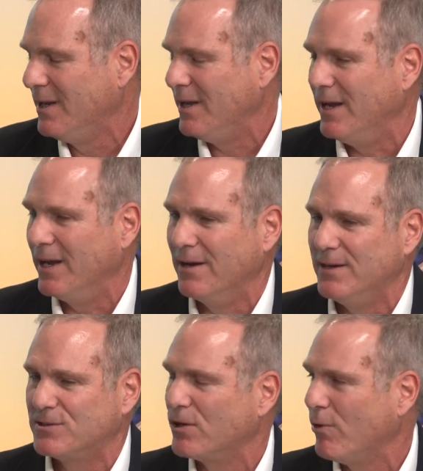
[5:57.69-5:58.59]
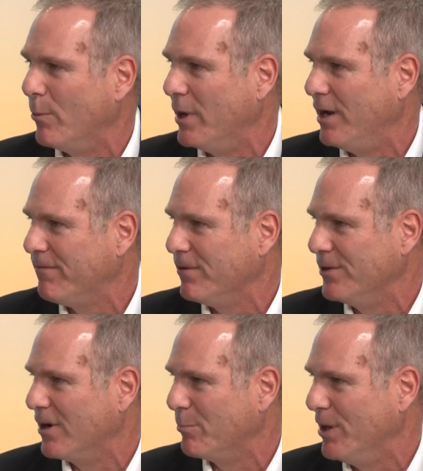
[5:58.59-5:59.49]
And it's a great way for
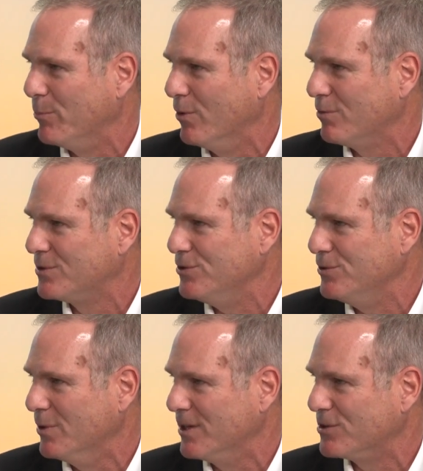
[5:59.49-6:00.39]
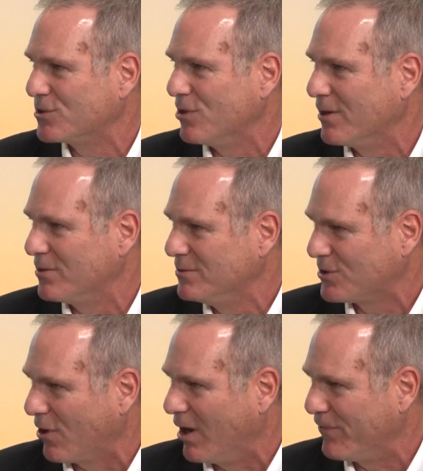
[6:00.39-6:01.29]
young people to start
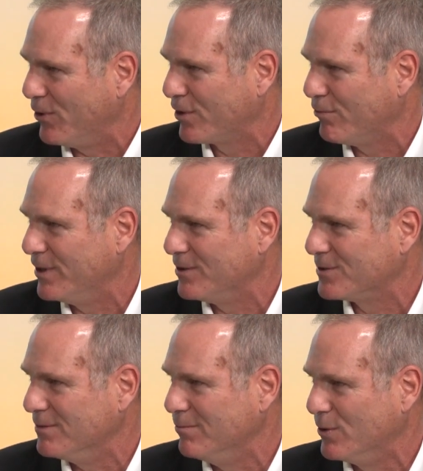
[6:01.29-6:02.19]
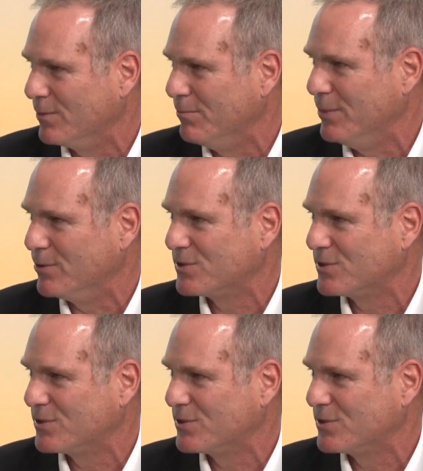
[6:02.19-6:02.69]
off their careers and build